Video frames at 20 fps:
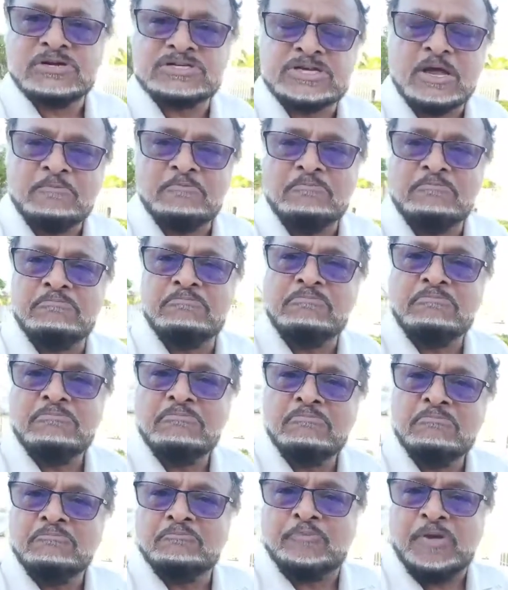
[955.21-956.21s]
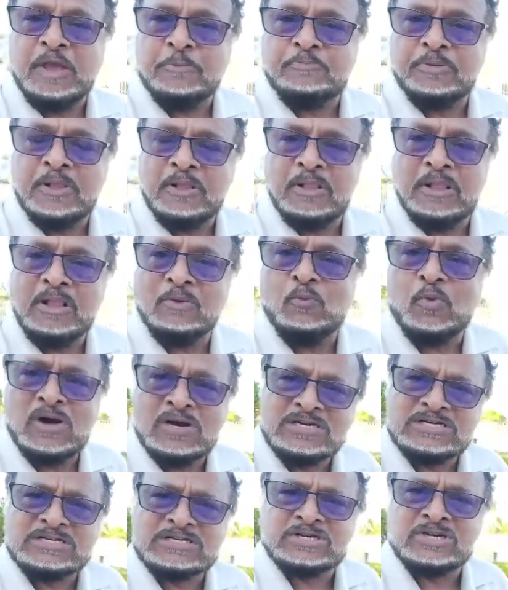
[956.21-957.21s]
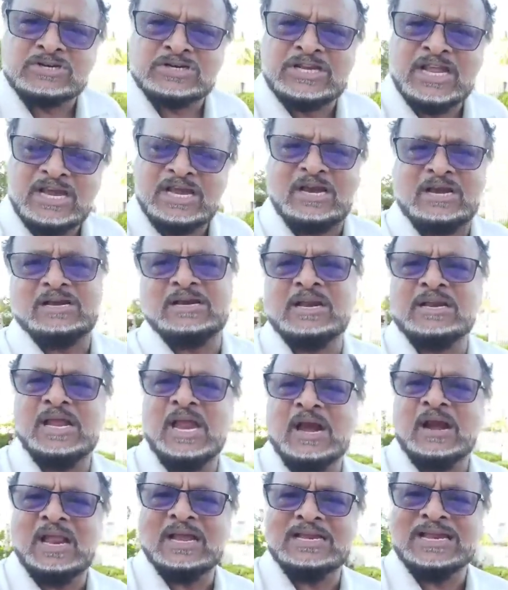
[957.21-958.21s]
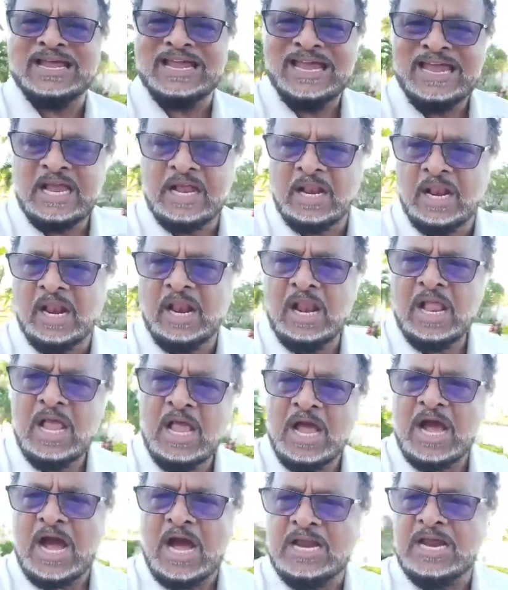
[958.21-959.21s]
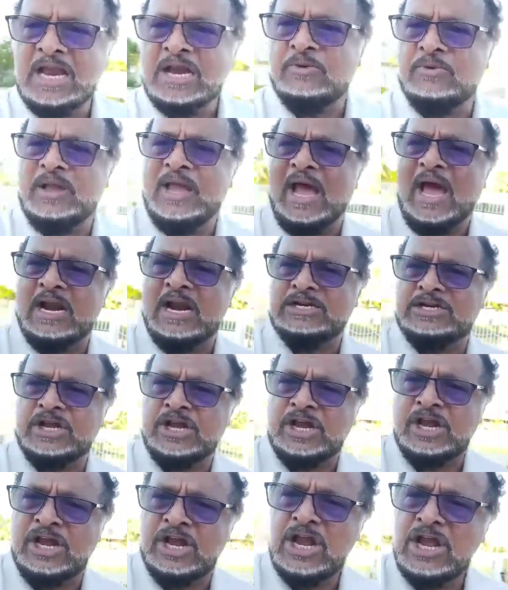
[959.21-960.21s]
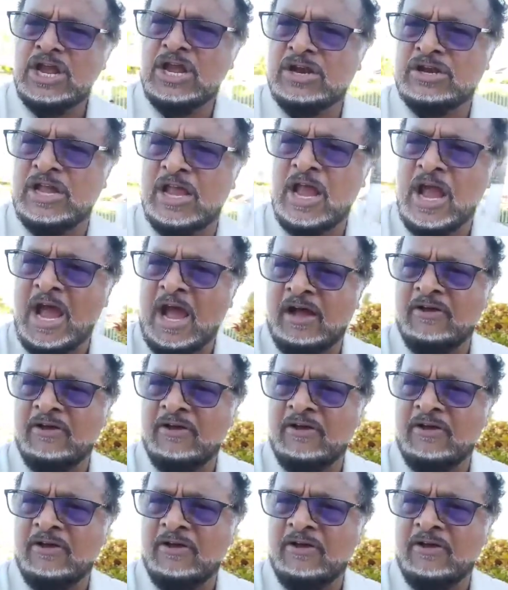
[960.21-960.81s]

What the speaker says: But some people want to think that they are like the eagle, and in reality, they